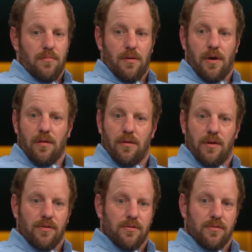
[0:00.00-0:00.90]
At
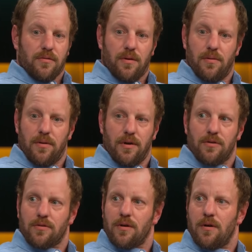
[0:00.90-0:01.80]
least two
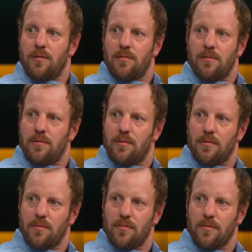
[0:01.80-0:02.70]
years ago.
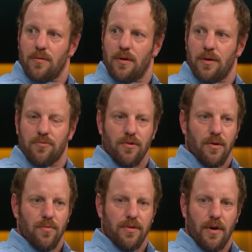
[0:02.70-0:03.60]
Two years and it ago. was
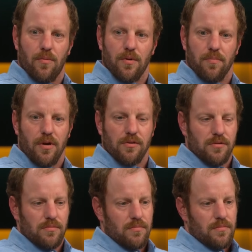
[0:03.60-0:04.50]
only with that one
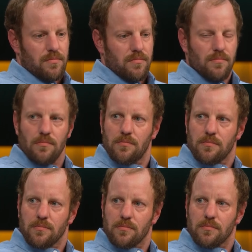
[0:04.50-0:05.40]
person.
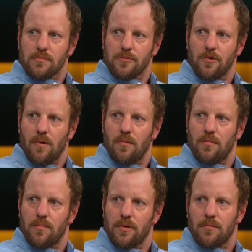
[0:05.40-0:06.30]
Yeah. So,
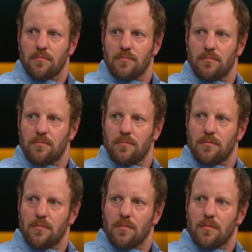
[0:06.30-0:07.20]
I mean.
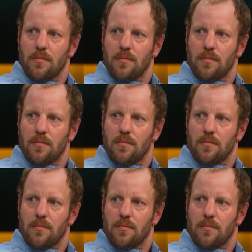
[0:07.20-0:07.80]
Four